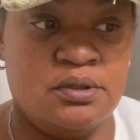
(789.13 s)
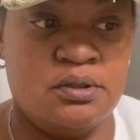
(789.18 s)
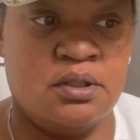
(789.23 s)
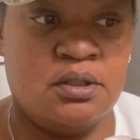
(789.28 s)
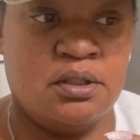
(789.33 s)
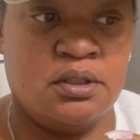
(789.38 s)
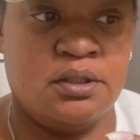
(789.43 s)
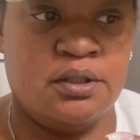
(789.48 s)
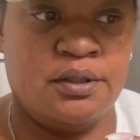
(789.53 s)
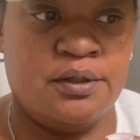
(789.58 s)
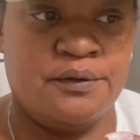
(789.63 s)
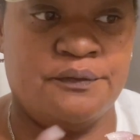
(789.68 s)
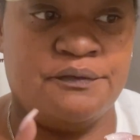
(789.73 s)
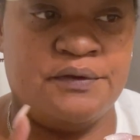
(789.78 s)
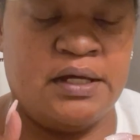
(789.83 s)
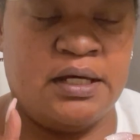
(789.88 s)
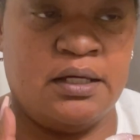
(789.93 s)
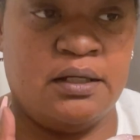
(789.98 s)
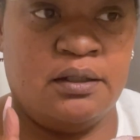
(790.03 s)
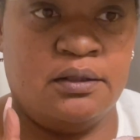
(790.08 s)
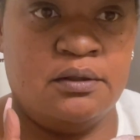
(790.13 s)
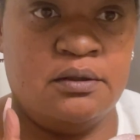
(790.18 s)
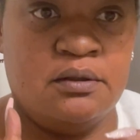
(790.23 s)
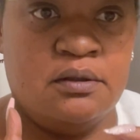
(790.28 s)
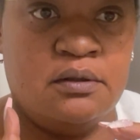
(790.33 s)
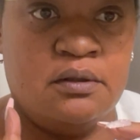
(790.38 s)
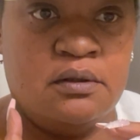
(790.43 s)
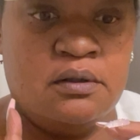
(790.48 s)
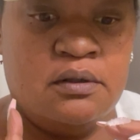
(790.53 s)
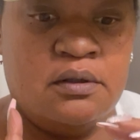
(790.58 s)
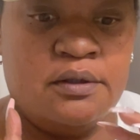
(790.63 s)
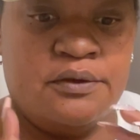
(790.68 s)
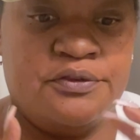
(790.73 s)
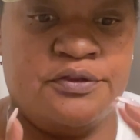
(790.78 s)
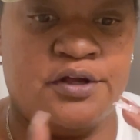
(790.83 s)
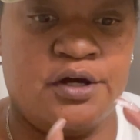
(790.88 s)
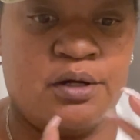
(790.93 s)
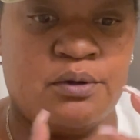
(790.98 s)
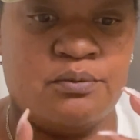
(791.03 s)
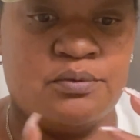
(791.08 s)
that
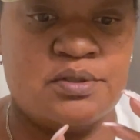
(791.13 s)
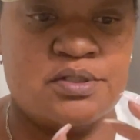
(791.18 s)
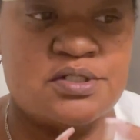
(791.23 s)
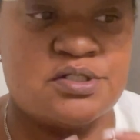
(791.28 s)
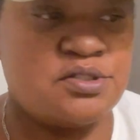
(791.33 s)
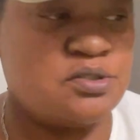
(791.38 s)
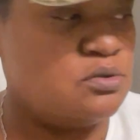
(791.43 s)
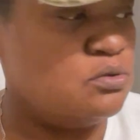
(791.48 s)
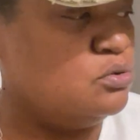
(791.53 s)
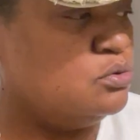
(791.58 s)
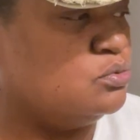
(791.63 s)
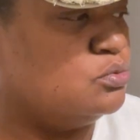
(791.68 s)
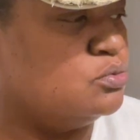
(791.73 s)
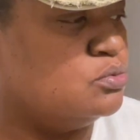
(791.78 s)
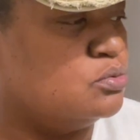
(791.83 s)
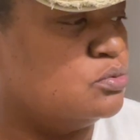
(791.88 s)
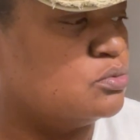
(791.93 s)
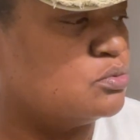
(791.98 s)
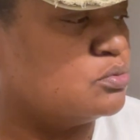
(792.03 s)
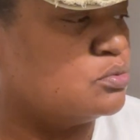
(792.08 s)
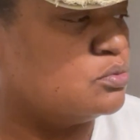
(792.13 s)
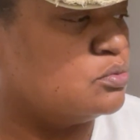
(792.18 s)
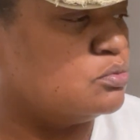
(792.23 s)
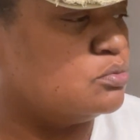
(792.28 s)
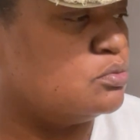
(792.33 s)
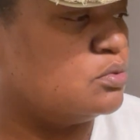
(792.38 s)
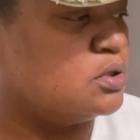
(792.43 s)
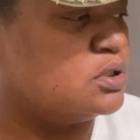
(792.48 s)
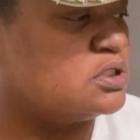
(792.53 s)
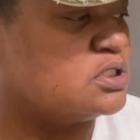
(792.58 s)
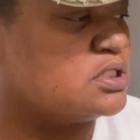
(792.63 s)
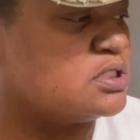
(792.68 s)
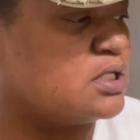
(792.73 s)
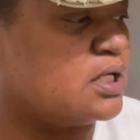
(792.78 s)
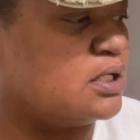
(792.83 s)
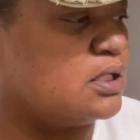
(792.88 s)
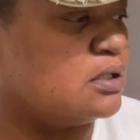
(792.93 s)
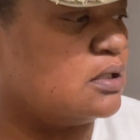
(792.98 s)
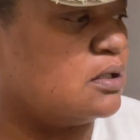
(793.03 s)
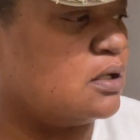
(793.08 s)
there was. Ooh, I just
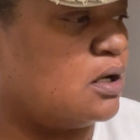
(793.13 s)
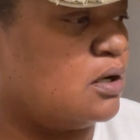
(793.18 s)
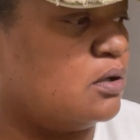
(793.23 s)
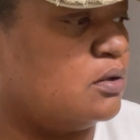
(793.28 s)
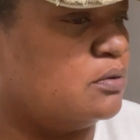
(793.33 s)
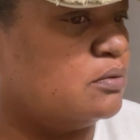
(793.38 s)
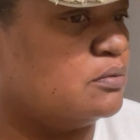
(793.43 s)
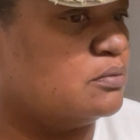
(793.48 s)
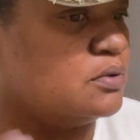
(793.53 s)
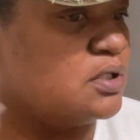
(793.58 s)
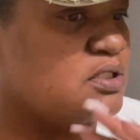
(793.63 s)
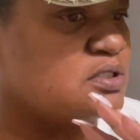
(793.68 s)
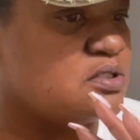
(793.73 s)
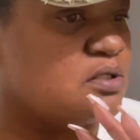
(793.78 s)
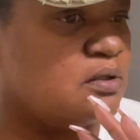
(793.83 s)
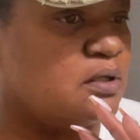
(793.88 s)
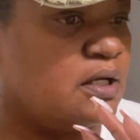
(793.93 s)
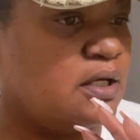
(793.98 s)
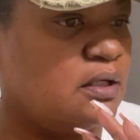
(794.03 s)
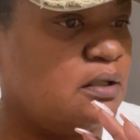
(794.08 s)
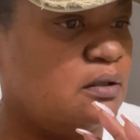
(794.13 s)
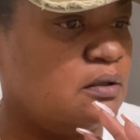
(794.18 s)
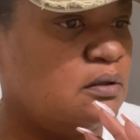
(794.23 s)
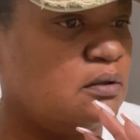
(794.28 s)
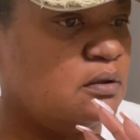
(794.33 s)
had a thought. That's okay.